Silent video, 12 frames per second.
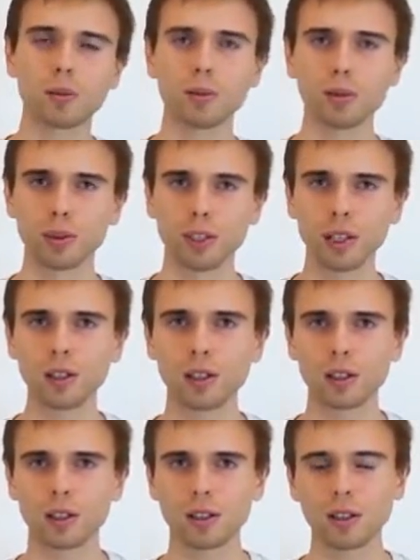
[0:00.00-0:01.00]
or an
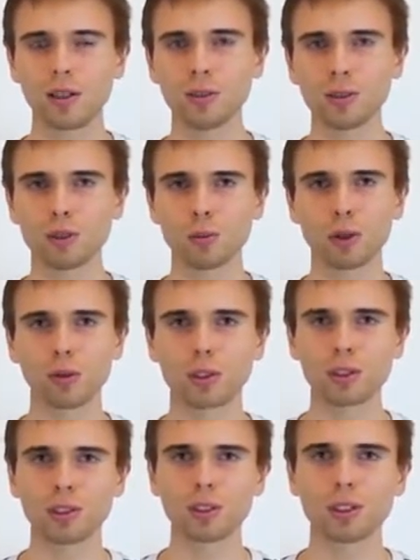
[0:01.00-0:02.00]
alarm clock so that
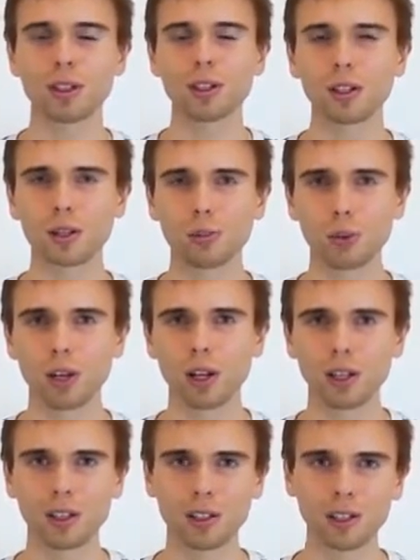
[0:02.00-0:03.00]
it does not
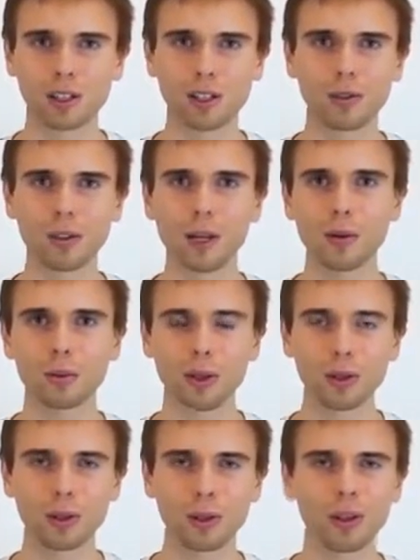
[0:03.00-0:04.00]
scare you when the time
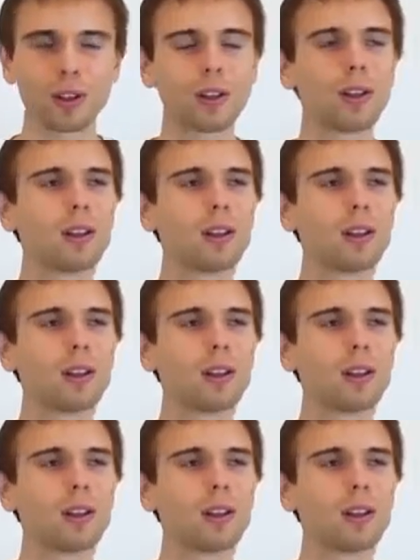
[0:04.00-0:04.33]
comes.